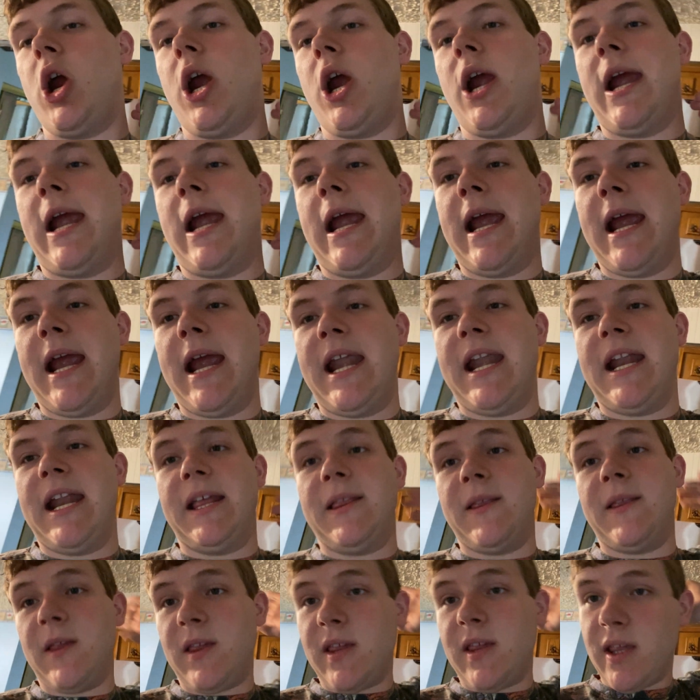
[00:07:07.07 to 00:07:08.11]
and
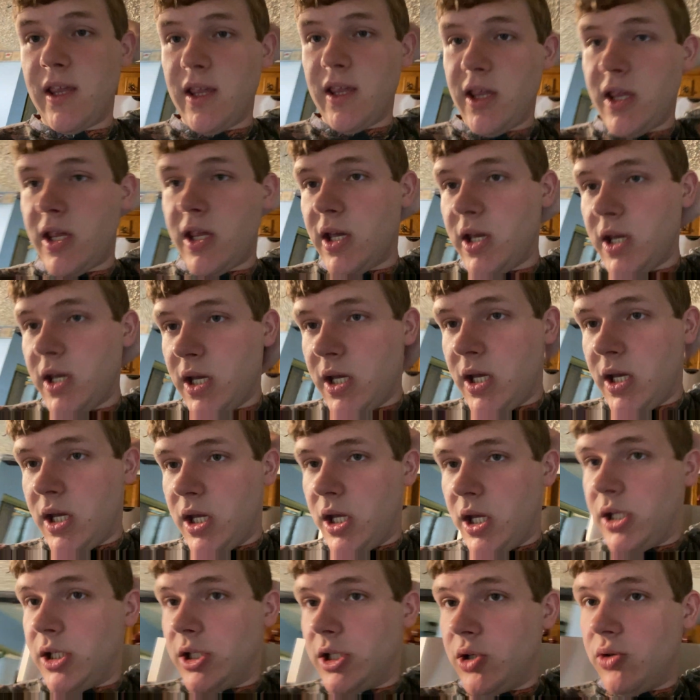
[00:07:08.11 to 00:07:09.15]
this is,
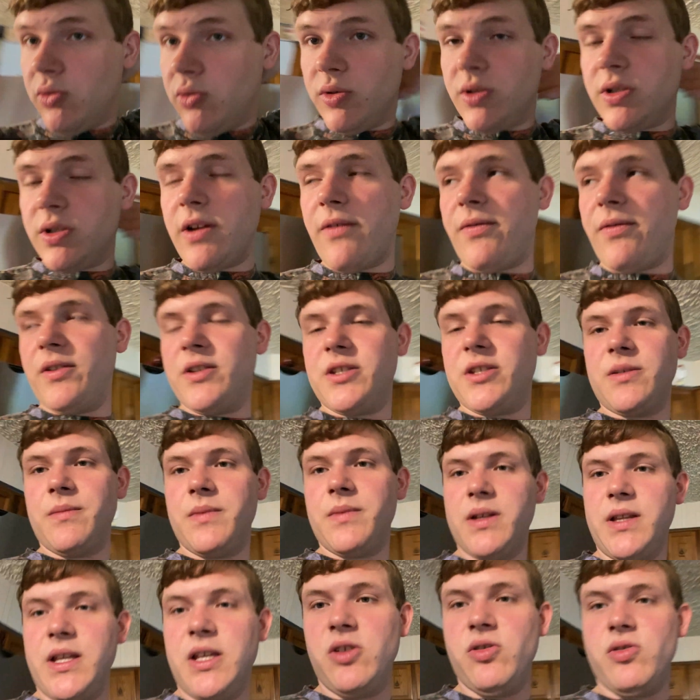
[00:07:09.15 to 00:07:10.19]
definitely
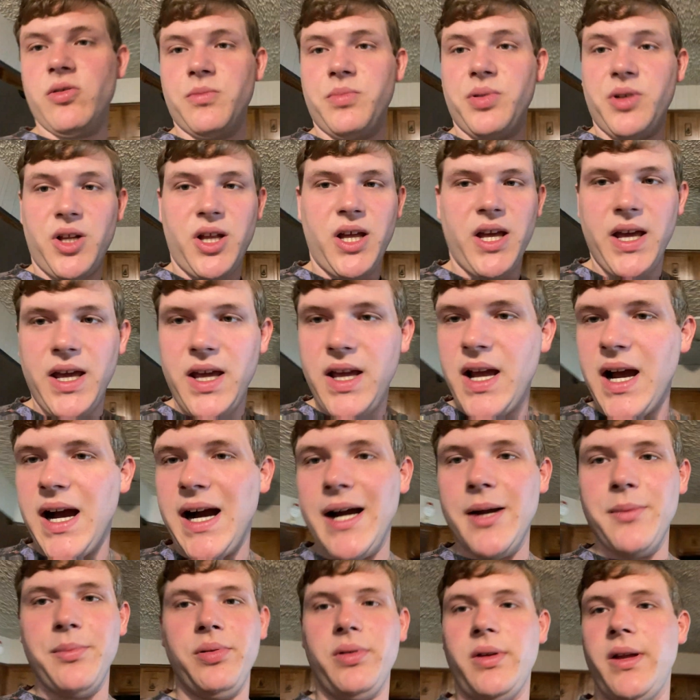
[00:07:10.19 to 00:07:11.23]
something that you can play.
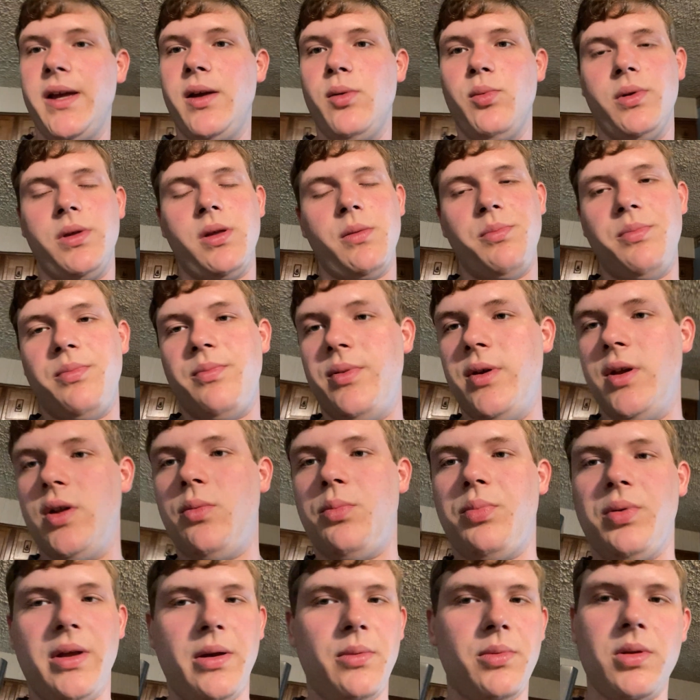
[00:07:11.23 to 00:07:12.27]
I'd play it with the
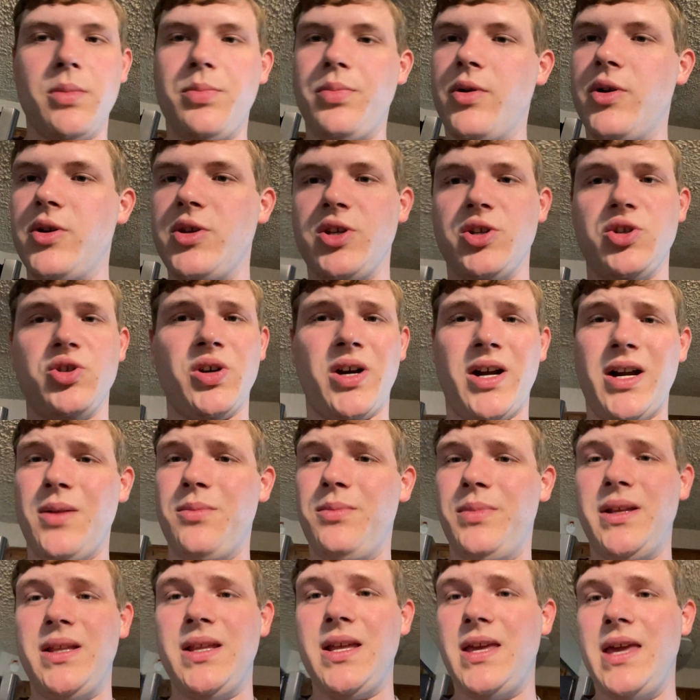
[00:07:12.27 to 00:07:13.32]
person, try to
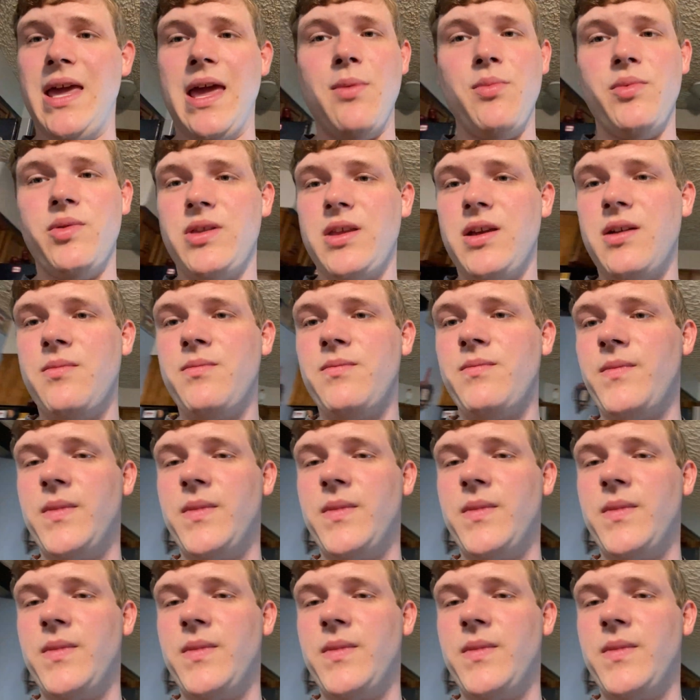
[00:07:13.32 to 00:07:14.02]
beat the game with them,